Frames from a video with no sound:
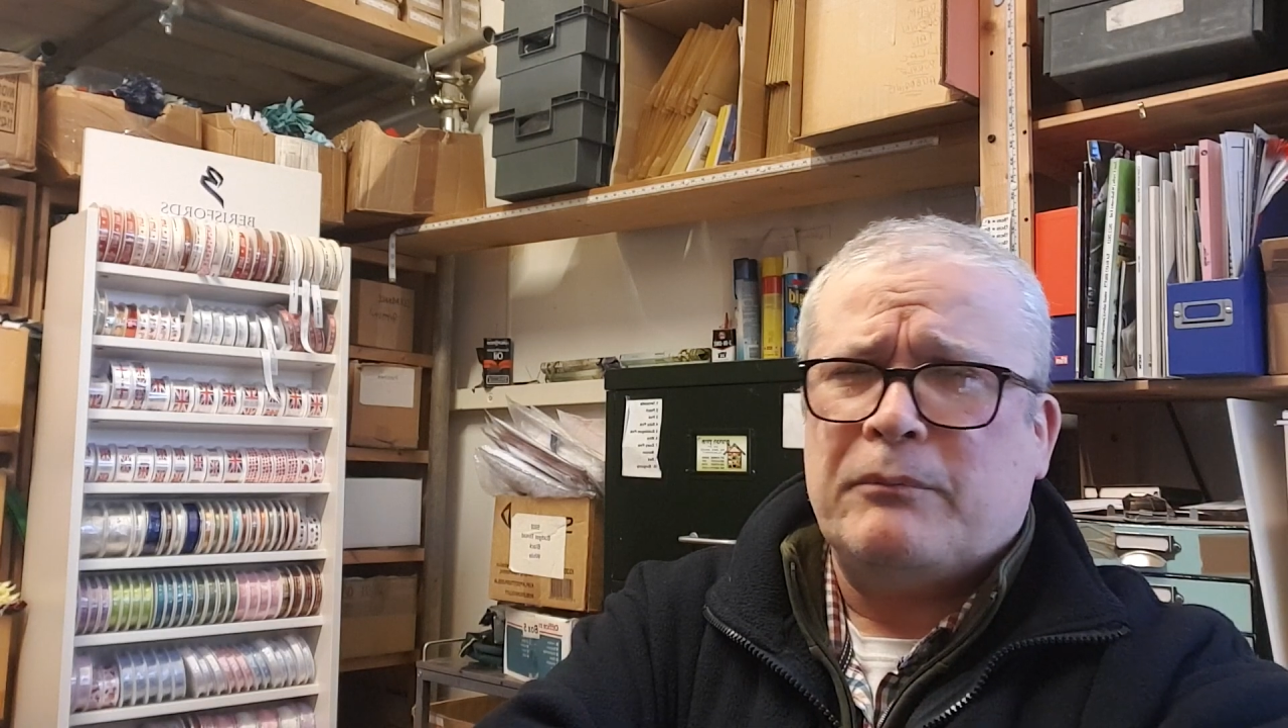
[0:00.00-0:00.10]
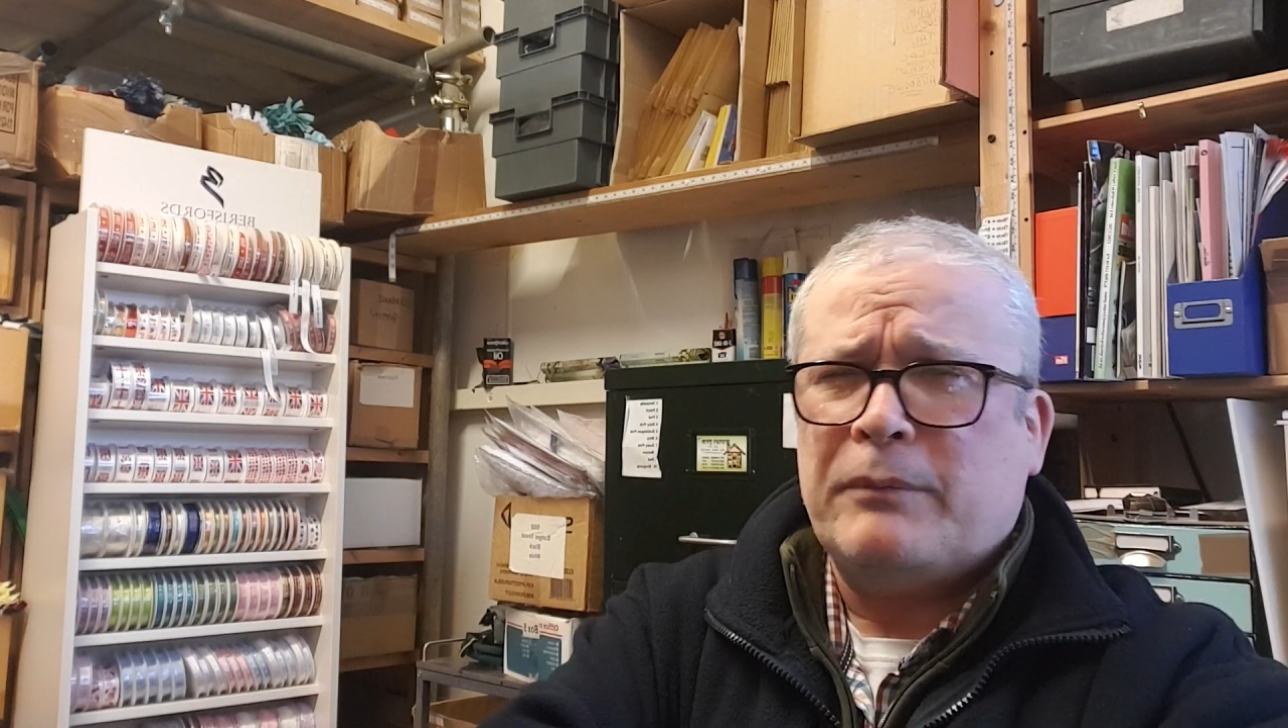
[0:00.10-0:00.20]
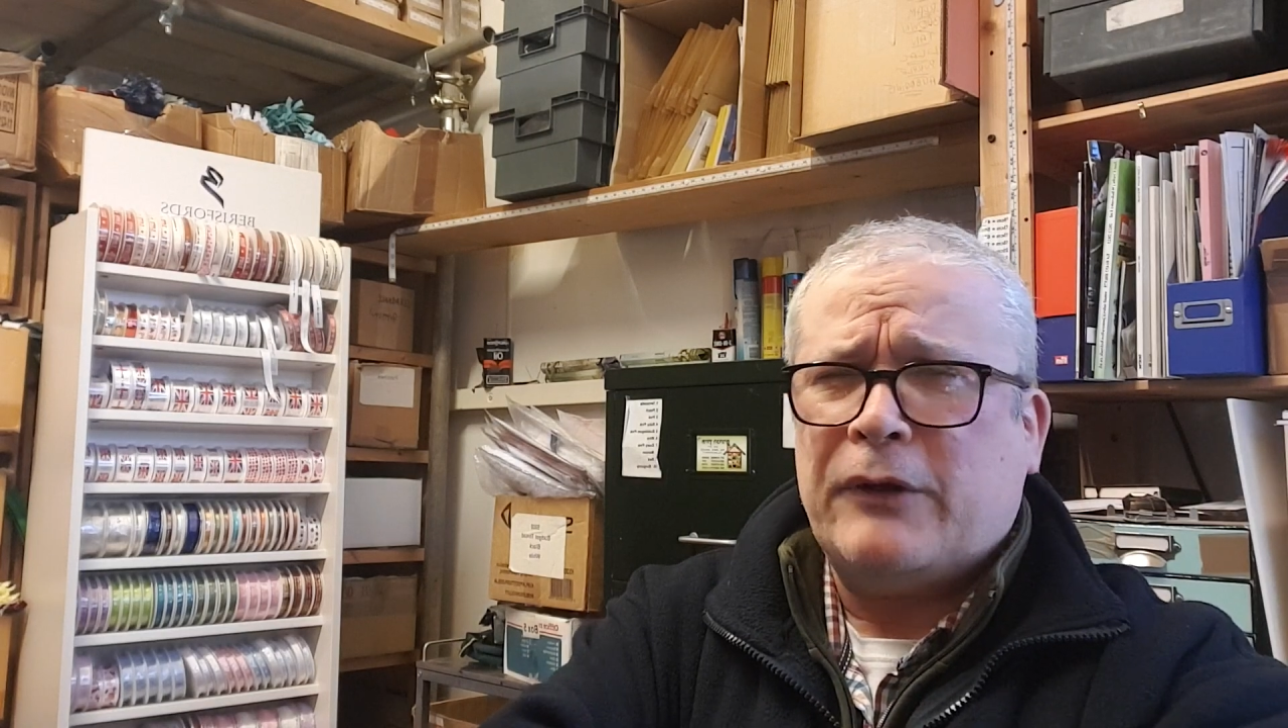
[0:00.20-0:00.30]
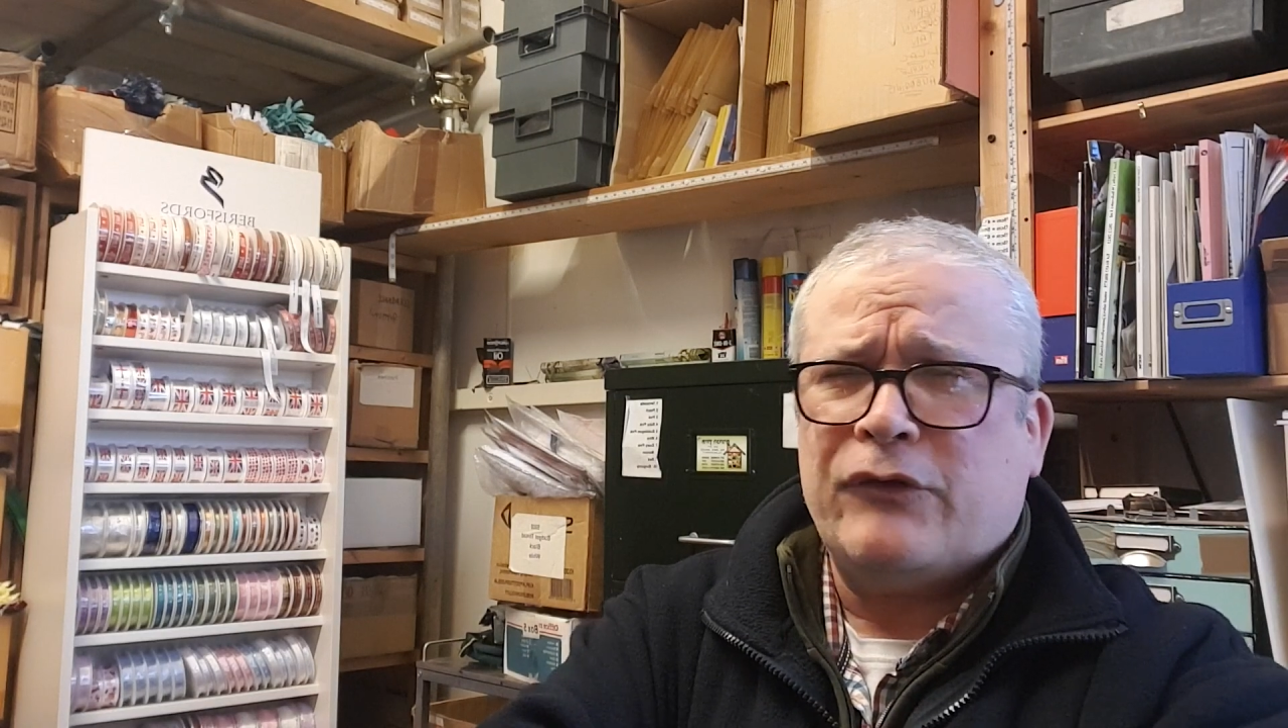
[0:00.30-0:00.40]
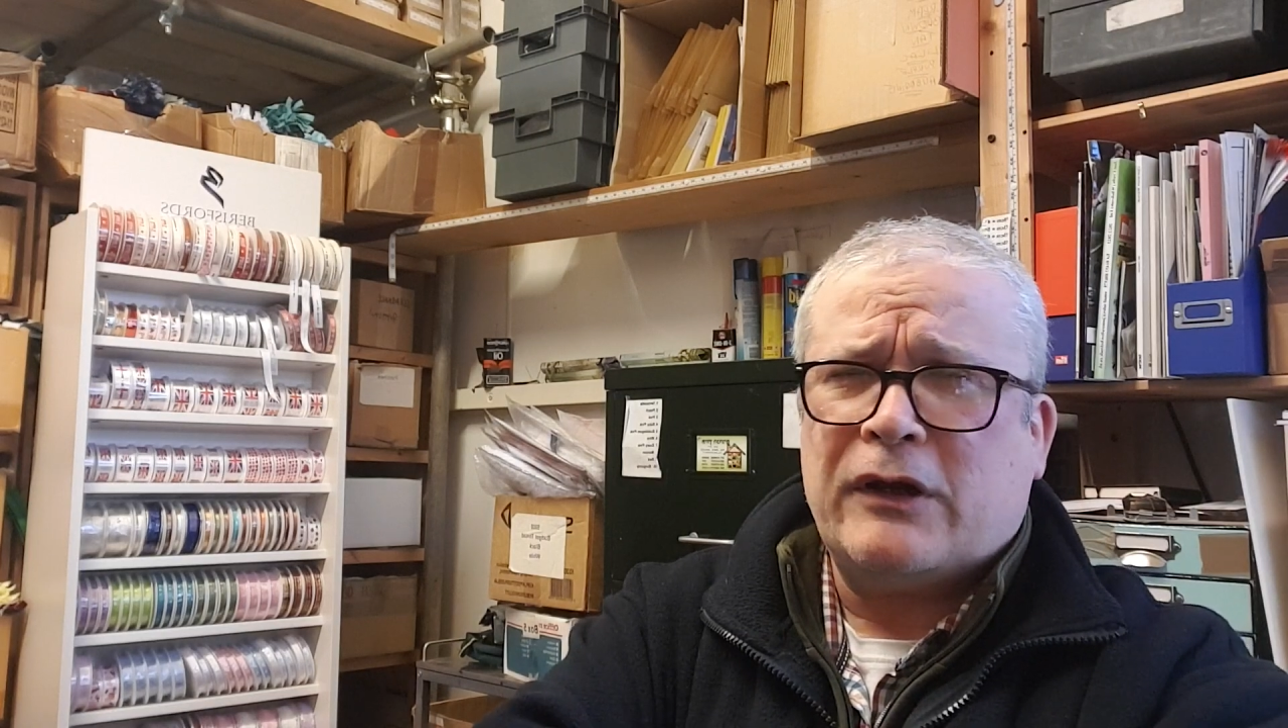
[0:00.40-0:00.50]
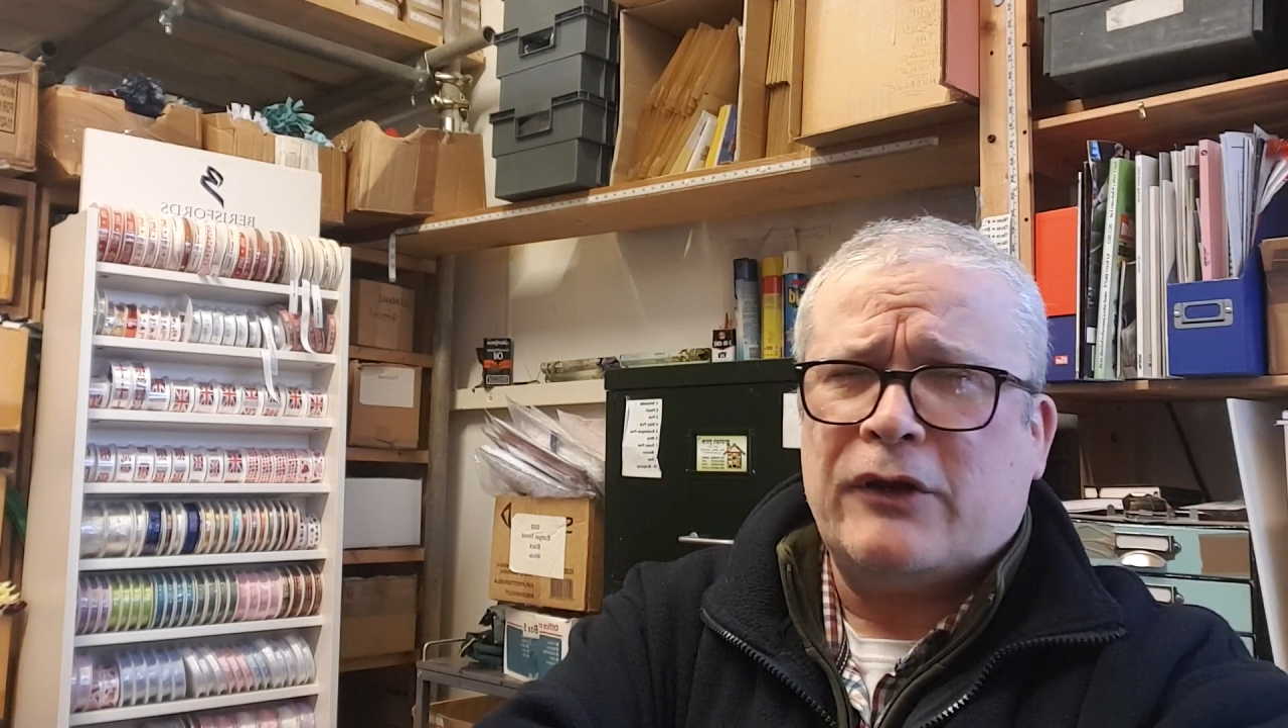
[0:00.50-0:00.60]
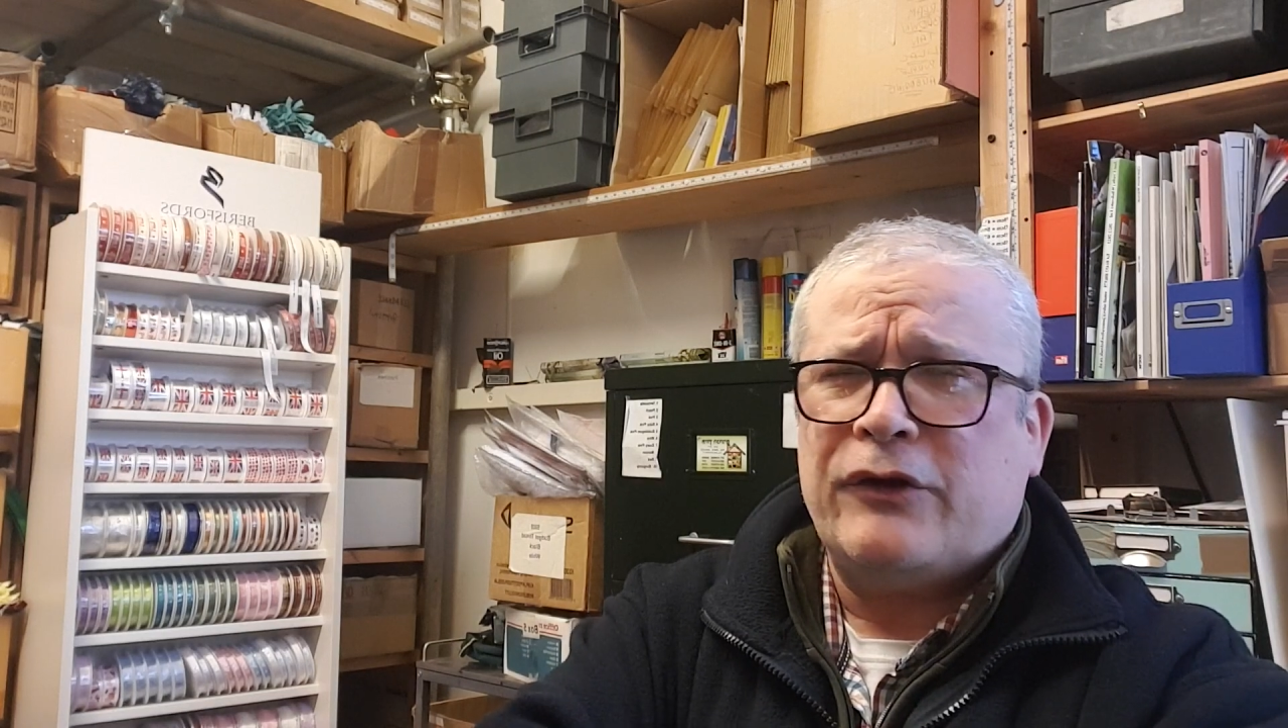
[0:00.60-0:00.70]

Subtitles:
basically